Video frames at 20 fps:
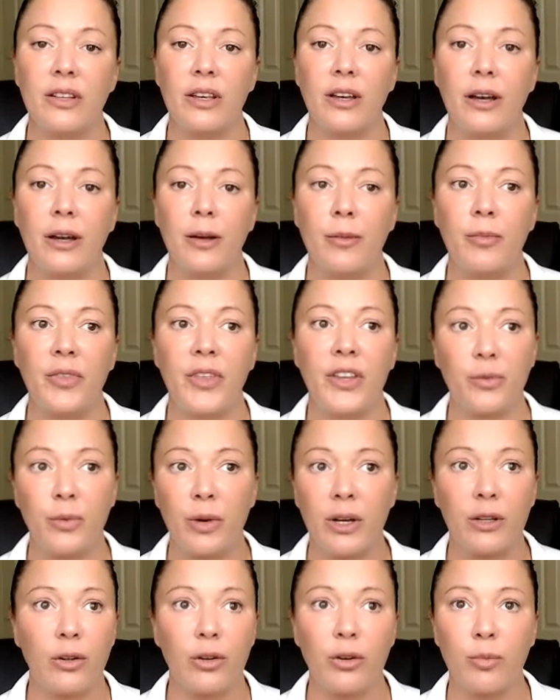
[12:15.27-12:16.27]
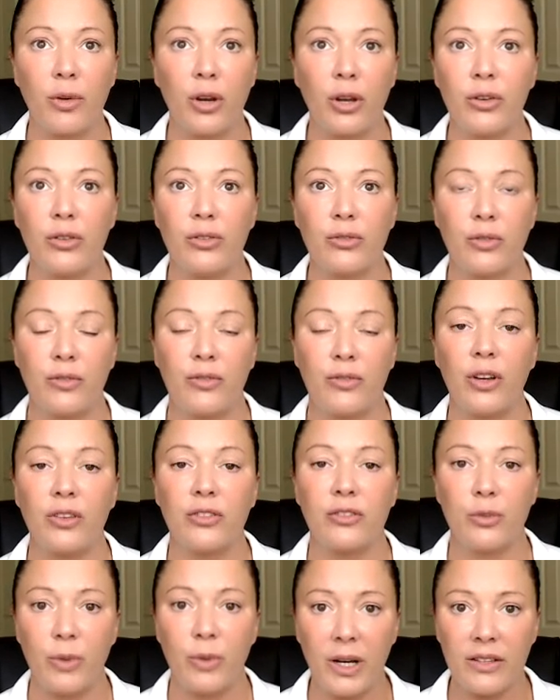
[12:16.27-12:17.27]
That's why a lot of brokers refer
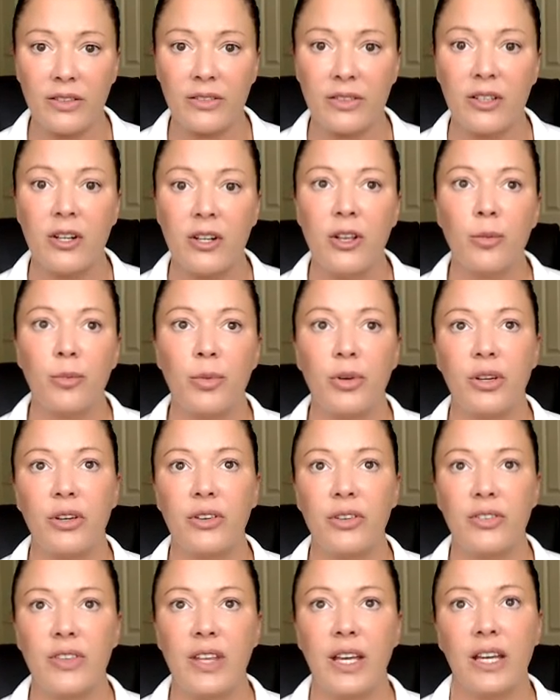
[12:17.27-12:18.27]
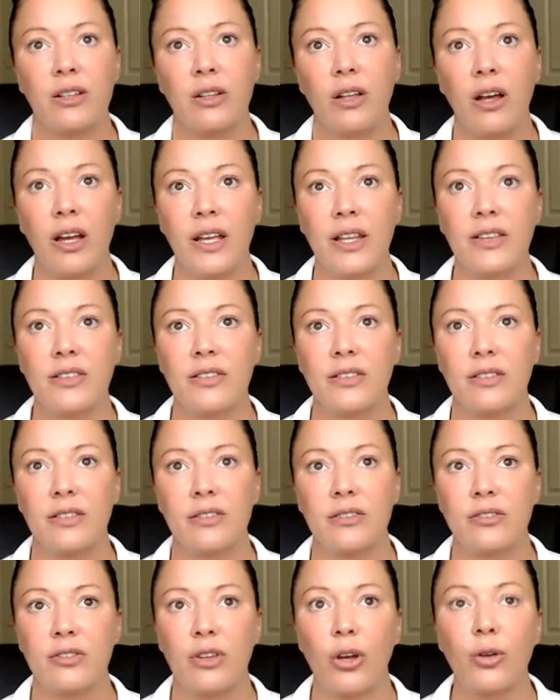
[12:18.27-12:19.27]
to us, because their clients
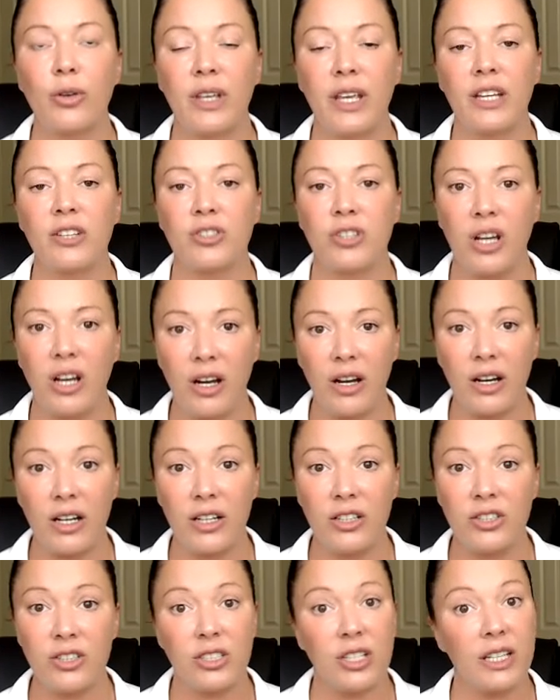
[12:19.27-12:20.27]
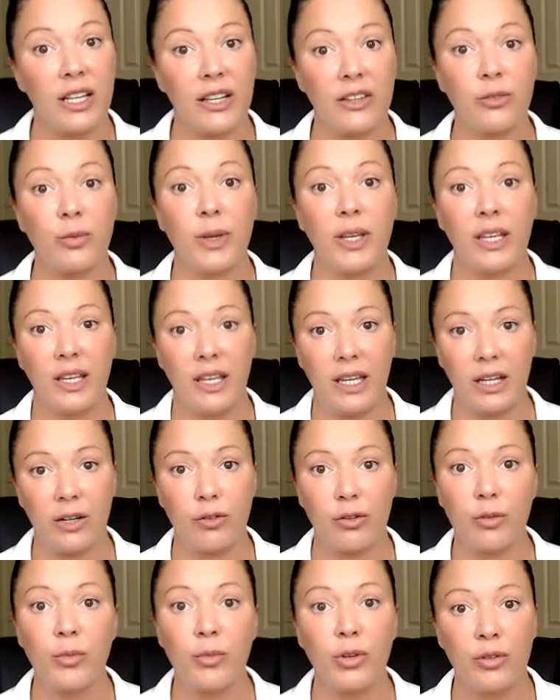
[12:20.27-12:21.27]
don't get charged unless we can get a
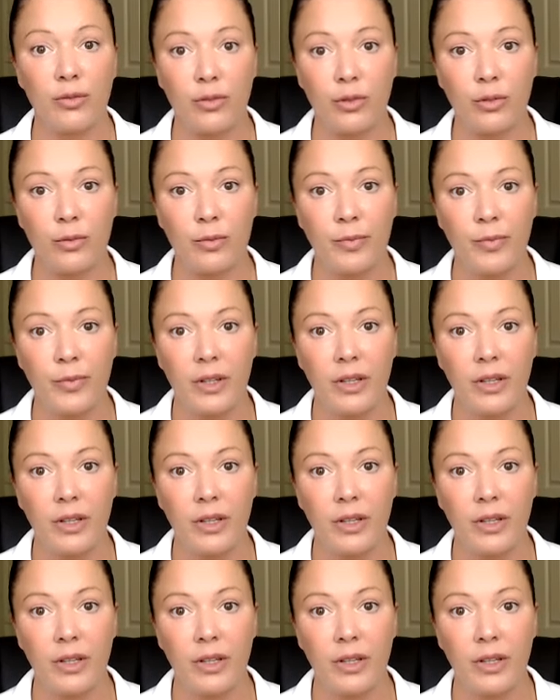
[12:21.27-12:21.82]
removal.